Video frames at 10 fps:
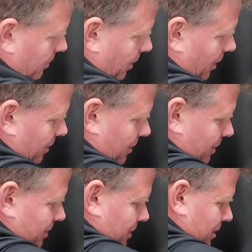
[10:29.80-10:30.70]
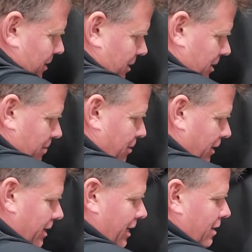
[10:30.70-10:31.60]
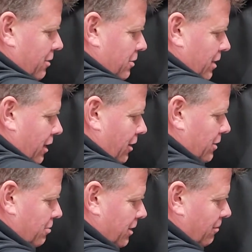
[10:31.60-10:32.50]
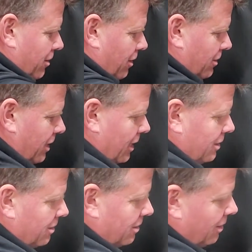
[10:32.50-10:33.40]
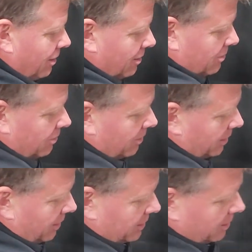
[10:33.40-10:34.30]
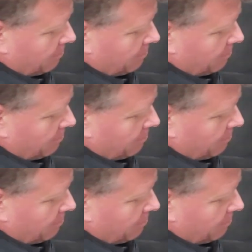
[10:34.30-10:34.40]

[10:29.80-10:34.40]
dog is seat belted in. You use a harness with them at all times. So each seat